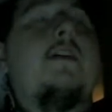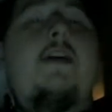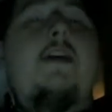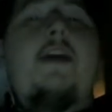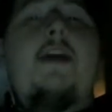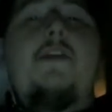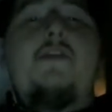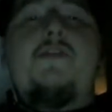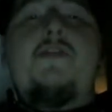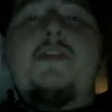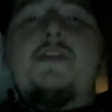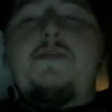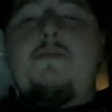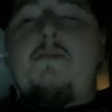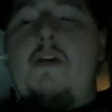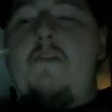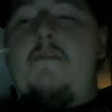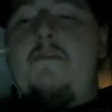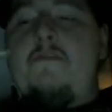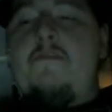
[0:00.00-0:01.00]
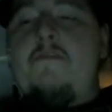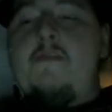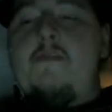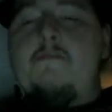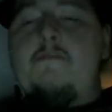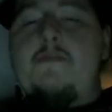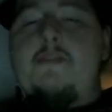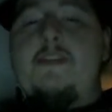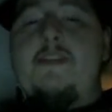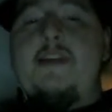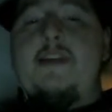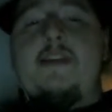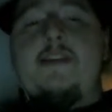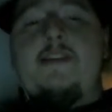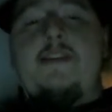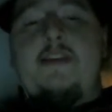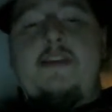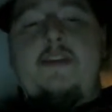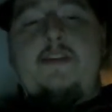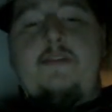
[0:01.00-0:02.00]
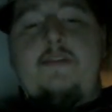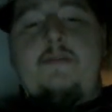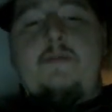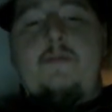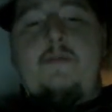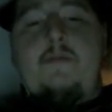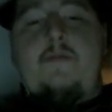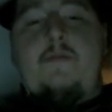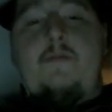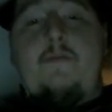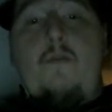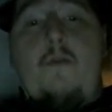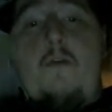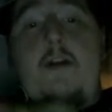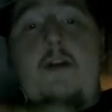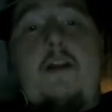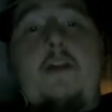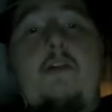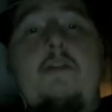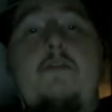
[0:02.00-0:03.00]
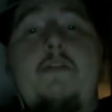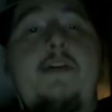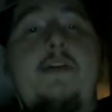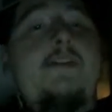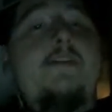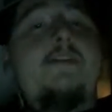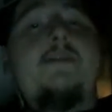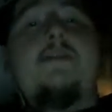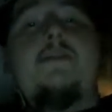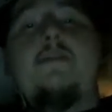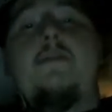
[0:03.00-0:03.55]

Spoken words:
It just went from 60 to 40 degrees.